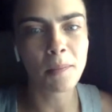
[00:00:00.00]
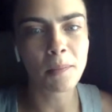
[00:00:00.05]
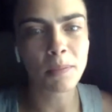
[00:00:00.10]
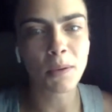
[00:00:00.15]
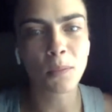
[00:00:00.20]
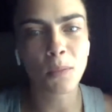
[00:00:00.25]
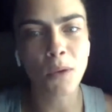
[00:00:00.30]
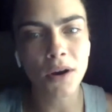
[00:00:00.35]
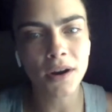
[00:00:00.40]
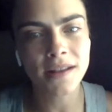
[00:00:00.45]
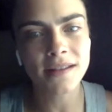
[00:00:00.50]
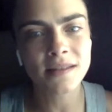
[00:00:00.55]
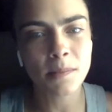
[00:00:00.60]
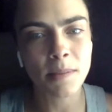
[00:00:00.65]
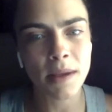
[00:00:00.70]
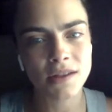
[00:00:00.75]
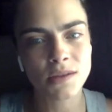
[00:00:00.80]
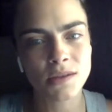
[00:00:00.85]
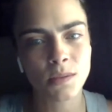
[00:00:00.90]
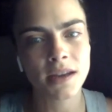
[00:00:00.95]
But what is the
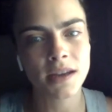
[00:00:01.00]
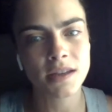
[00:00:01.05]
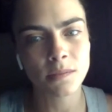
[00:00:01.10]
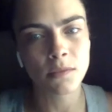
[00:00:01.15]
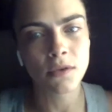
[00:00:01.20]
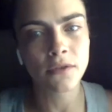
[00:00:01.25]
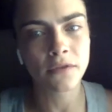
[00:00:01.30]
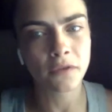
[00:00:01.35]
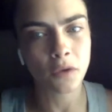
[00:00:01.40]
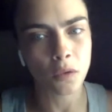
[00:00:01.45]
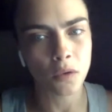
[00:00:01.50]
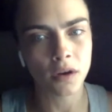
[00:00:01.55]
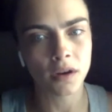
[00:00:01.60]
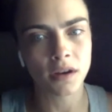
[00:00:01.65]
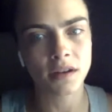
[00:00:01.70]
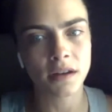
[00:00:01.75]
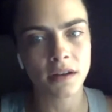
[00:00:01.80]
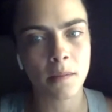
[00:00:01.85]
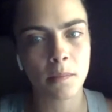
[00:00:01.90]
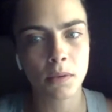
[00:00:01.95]
best way to move
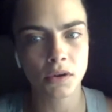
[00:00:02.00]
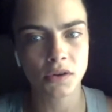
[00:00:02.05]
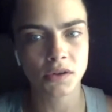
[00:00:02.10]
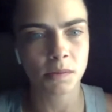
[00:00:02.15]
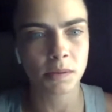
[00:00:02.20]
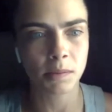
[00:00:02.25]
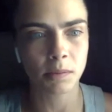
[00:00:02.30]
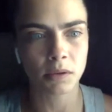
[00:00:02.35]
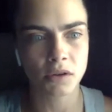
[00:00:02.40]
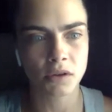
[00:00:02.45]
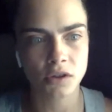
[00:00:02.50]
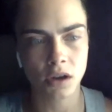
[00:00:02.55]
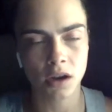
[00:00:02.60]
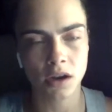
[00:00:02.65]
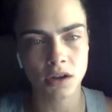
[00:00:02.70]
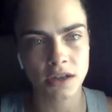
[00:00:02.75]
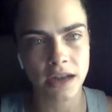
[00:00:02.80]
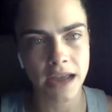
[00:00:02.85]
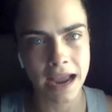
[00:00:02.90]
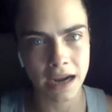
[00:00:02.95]
forward and push the people in
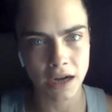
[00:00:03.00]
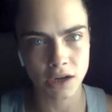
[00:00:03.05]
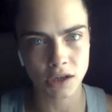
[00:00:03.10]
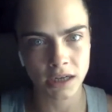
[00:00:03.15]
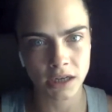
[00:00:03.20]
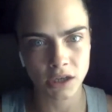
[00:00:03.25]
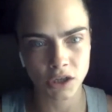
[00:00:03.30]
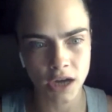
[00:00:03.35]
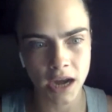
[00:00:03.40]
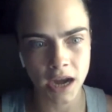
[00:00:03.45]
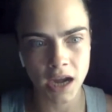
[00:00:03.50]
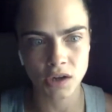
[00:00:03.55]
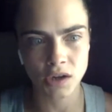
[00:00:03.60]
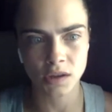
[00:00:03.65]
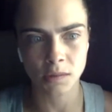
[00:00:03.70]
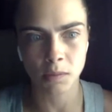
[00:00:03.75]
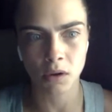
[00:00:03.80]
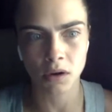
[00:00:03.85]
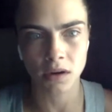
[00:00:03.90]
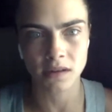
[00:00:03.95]
charge to actually change
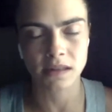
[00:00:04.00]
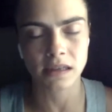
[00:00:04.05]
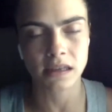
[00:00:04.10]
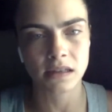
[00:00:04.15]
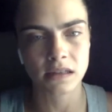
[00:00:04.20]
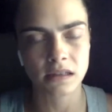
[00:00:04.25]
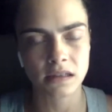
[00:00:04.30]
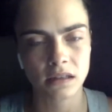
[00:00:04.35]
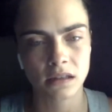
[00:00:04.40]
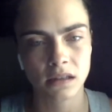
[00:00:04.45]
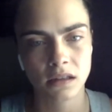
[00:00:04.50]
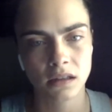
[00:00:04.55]
the policies?